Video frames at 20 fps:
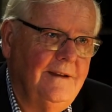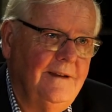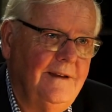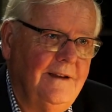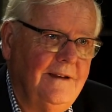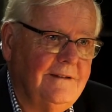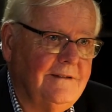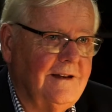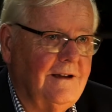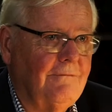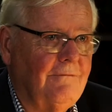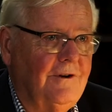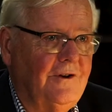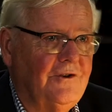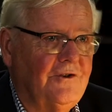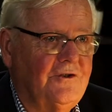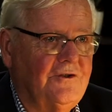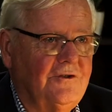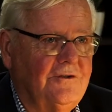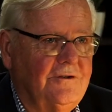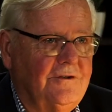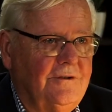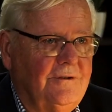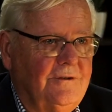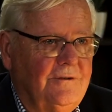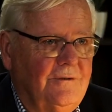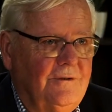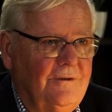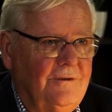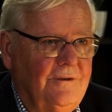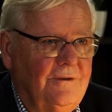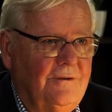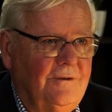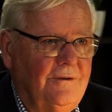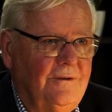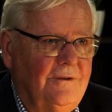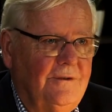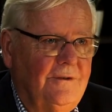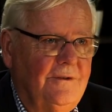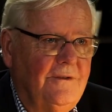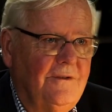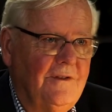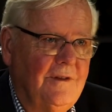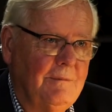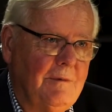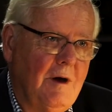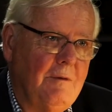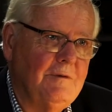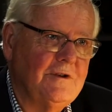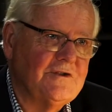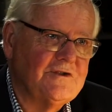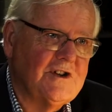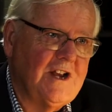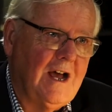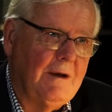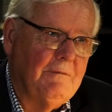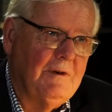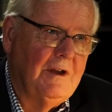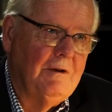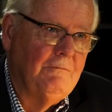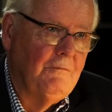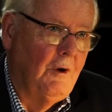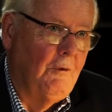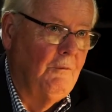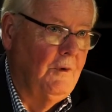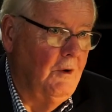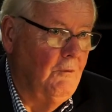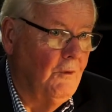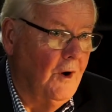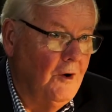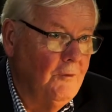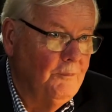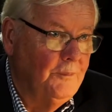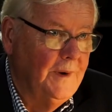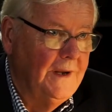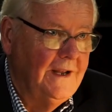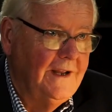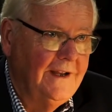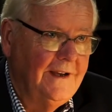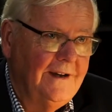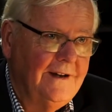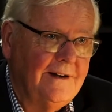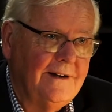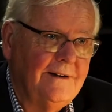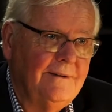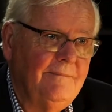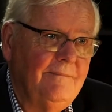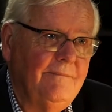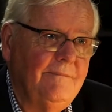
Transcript: In other words, the moment's coming when we won't be here,